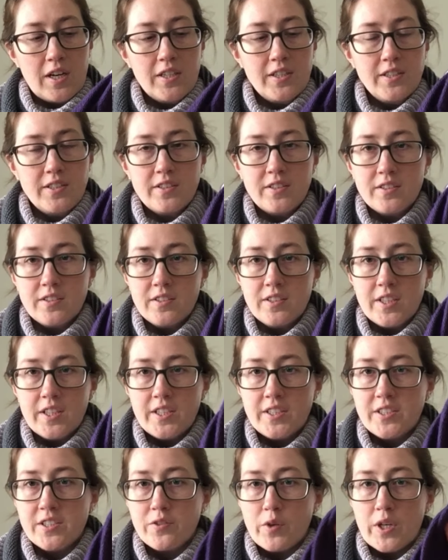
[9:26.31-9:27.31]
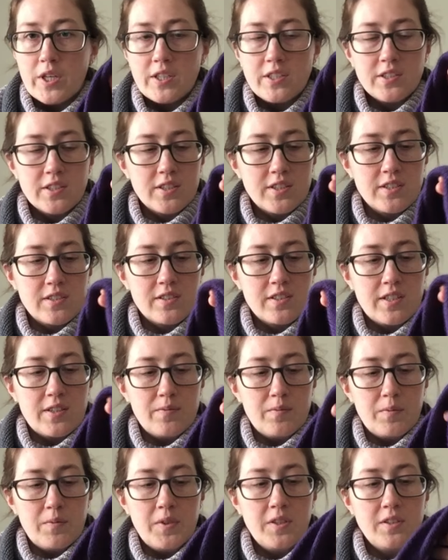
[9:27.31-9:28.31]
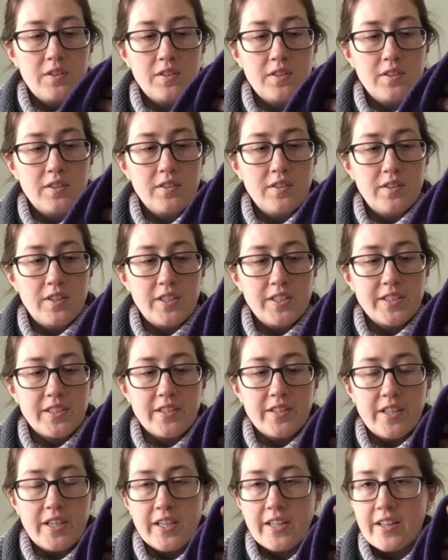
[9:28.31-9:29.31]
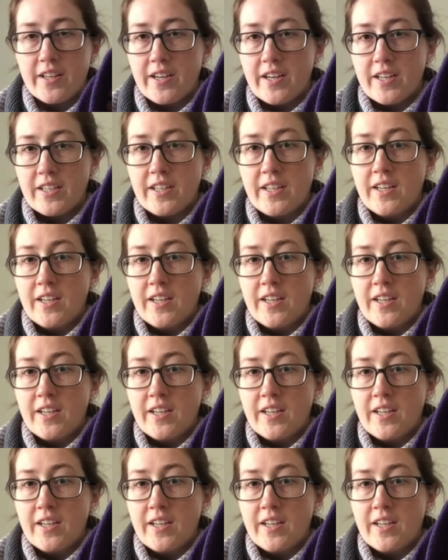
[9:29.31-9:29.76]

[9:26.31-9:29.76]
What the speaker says: didn't gauge swatch because I'm lazy like that,